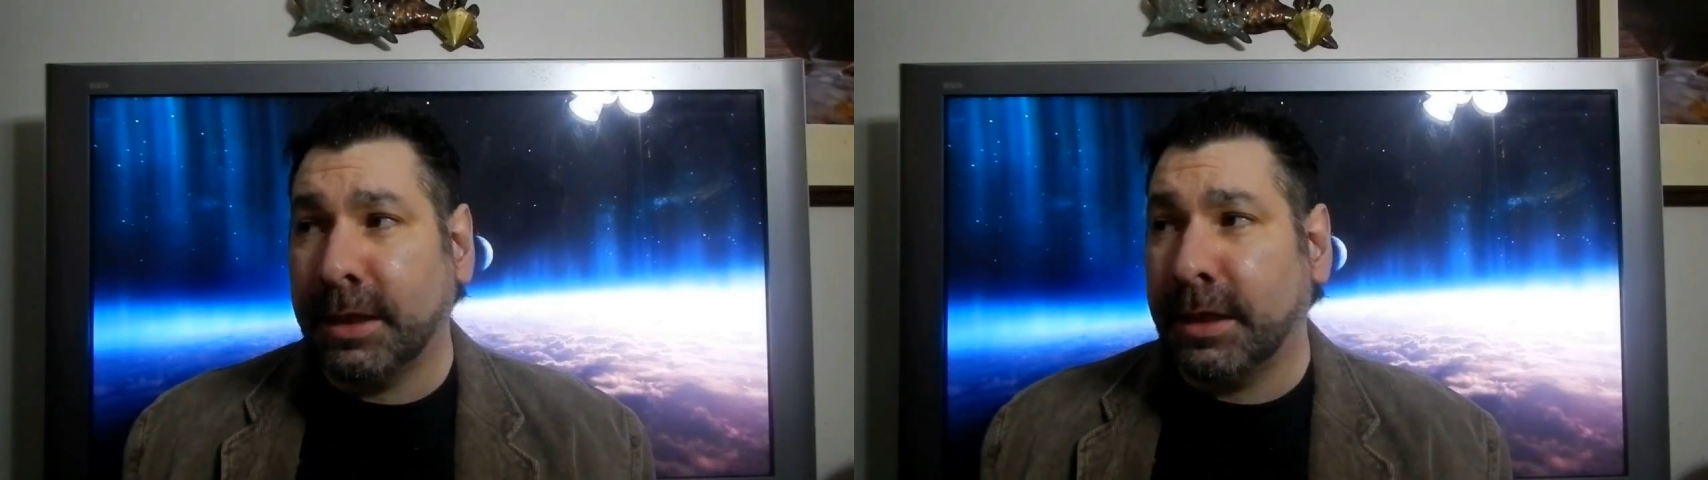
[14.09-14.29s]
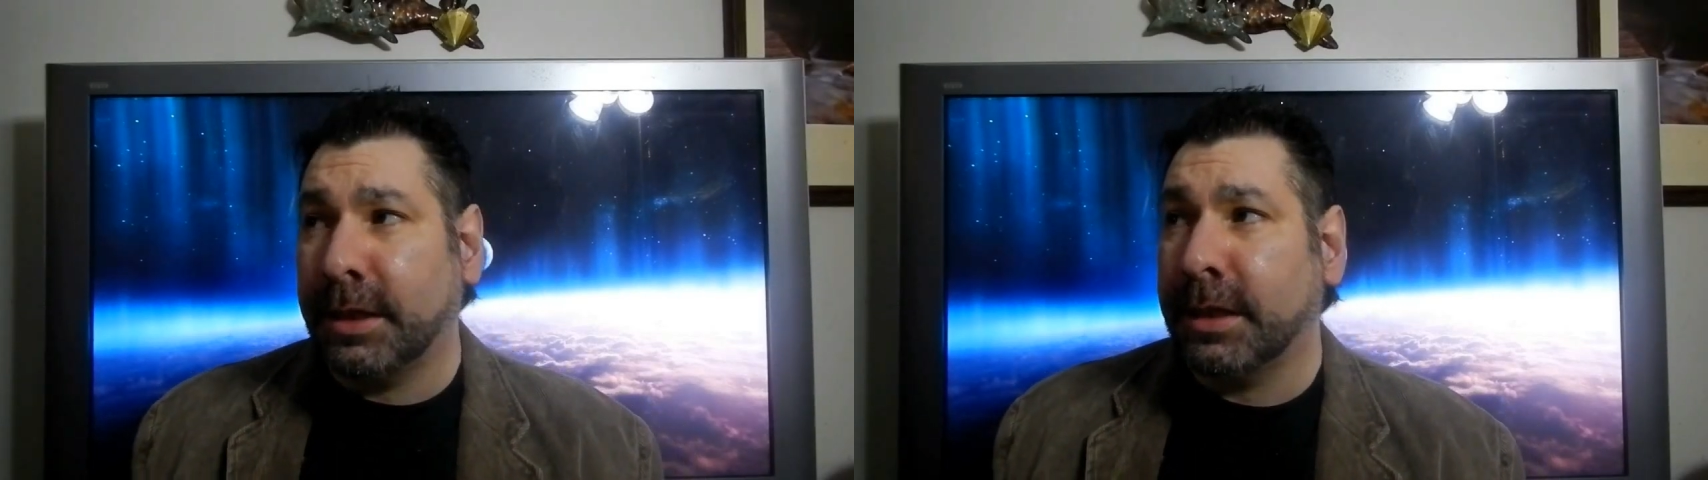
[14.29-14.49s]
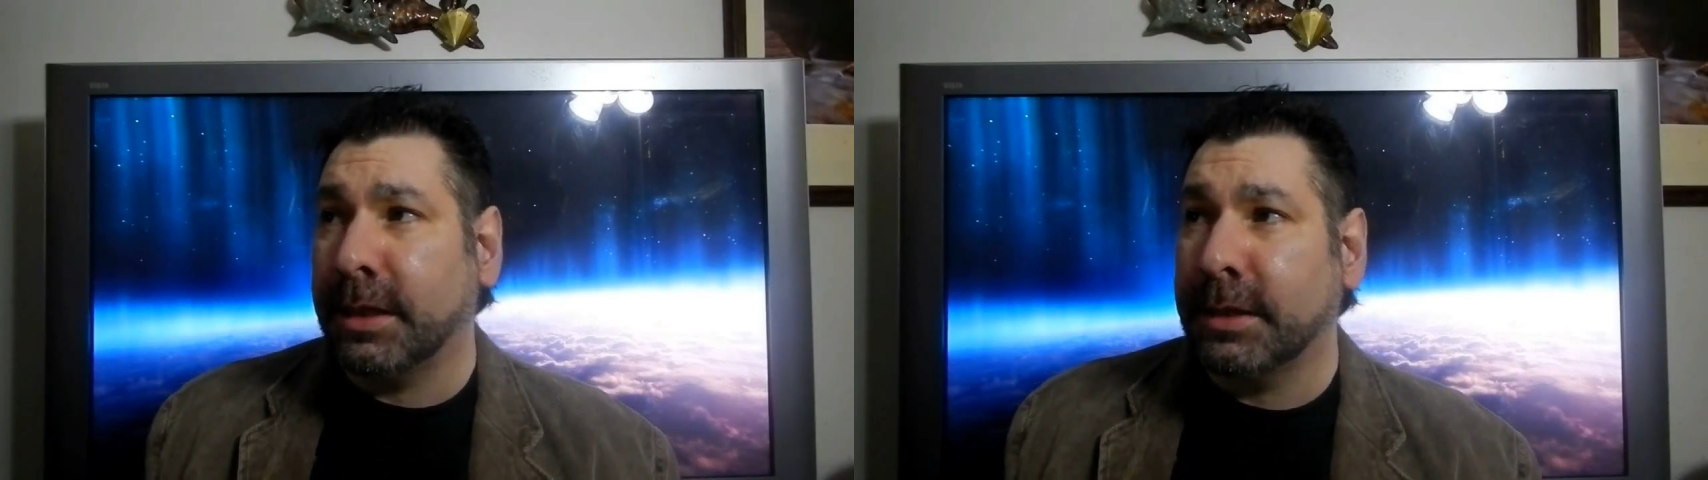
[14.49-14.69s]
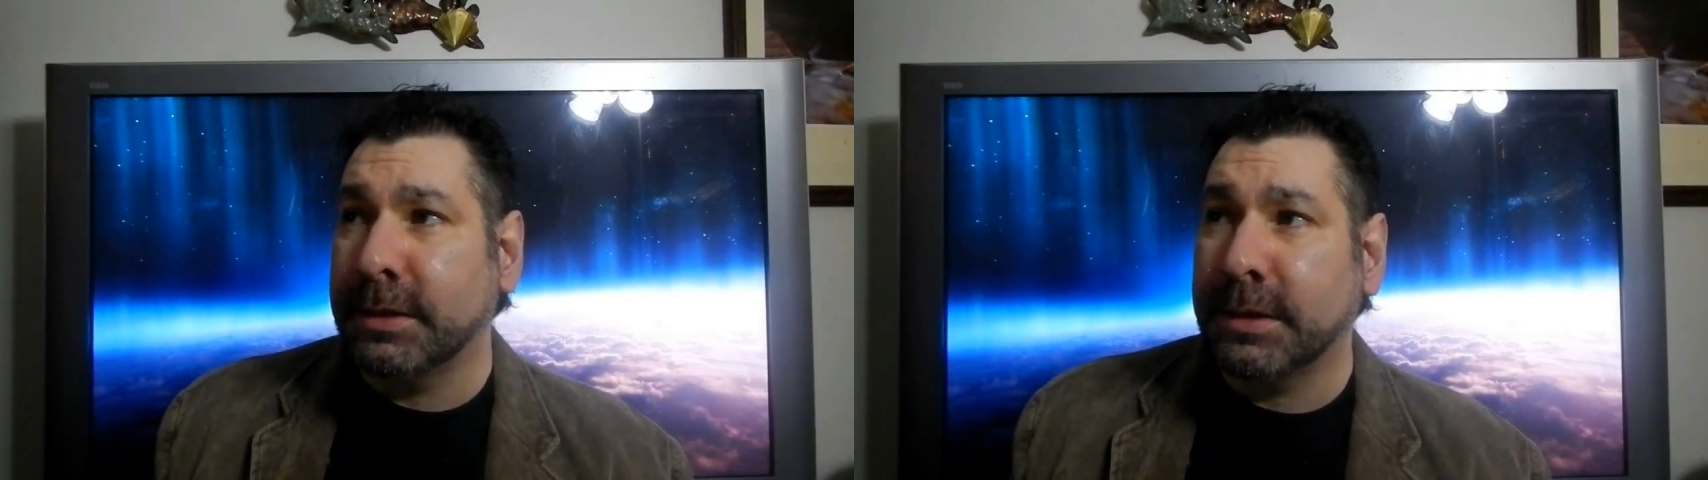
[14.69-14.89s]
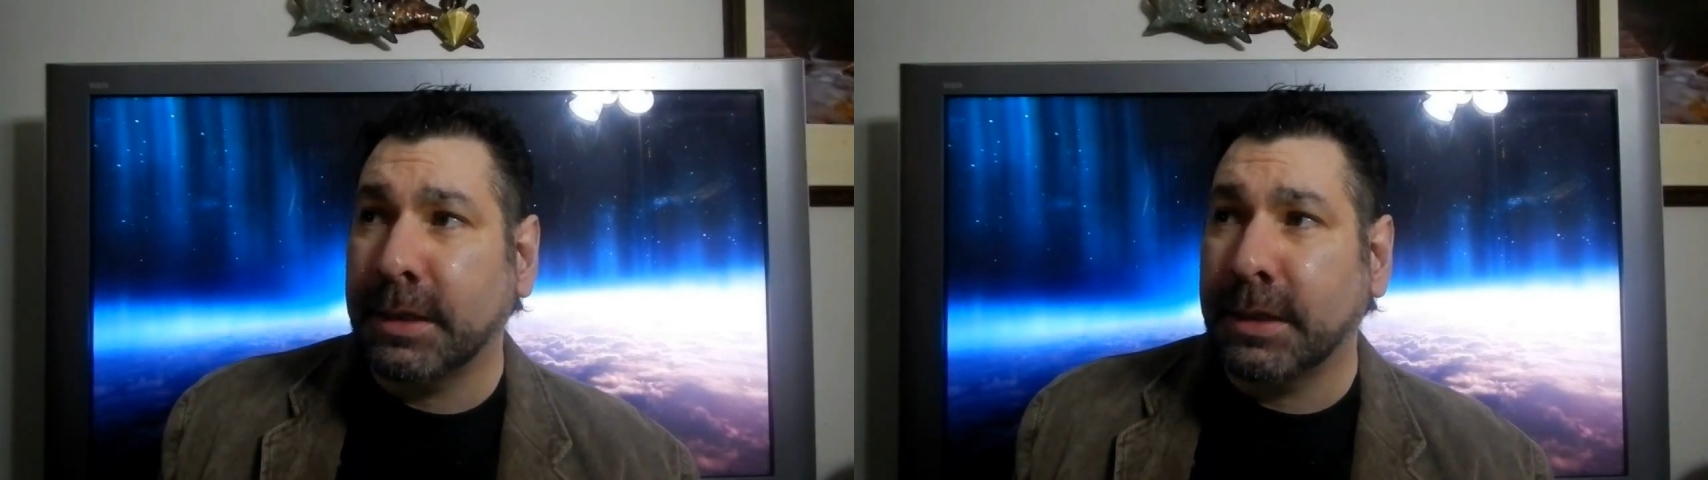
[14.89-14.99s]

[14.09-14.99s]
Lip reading: and